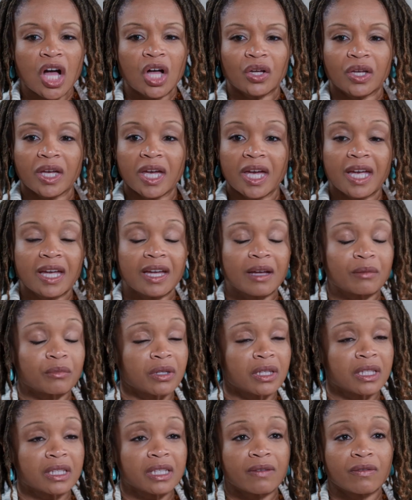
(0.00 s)
okay, I'm
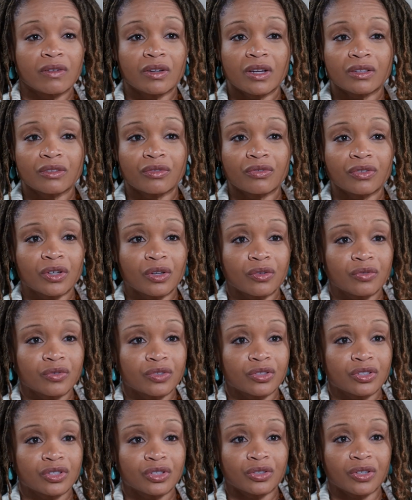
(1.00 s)
going to leave it on the field for
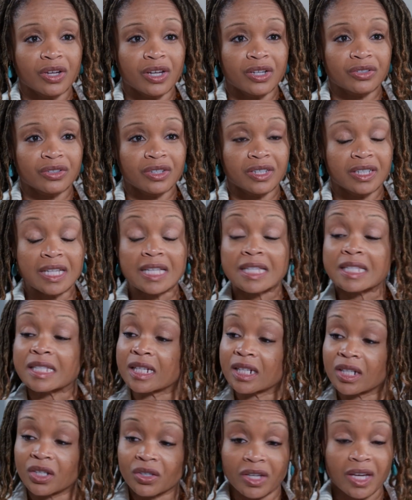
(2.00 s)
the 200. And I
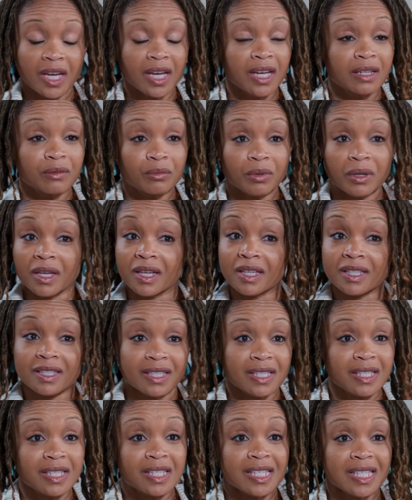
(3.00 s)
said, okay, because
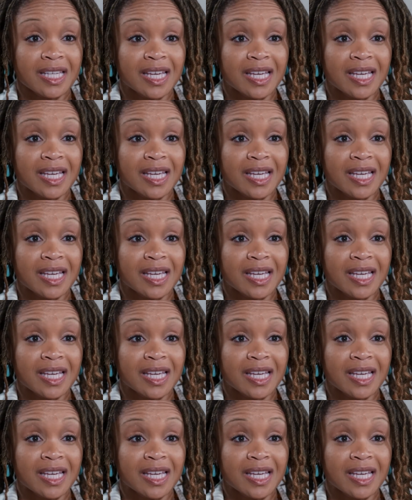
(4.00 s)
this is